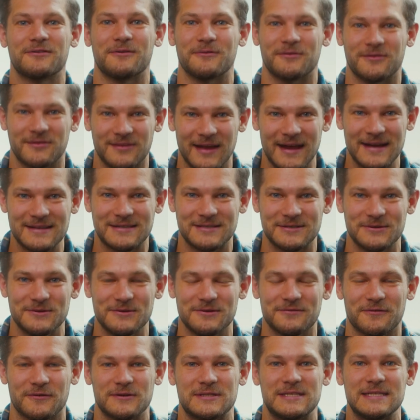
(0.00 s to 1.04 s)
So stay
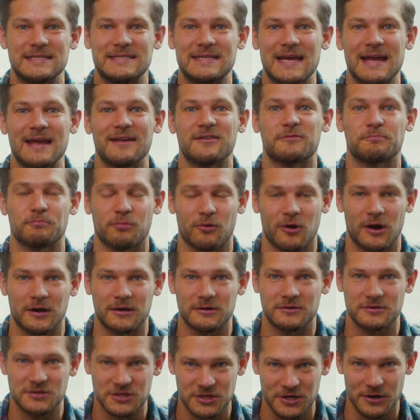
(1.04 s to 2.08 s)
tuned for today's
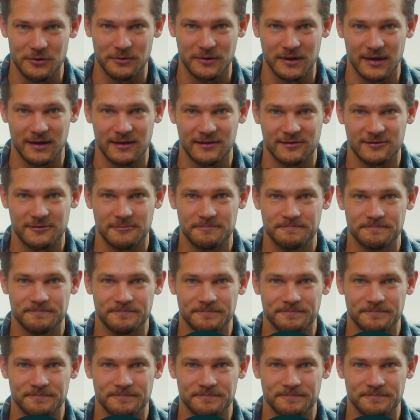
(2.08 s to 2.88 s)
product showcase.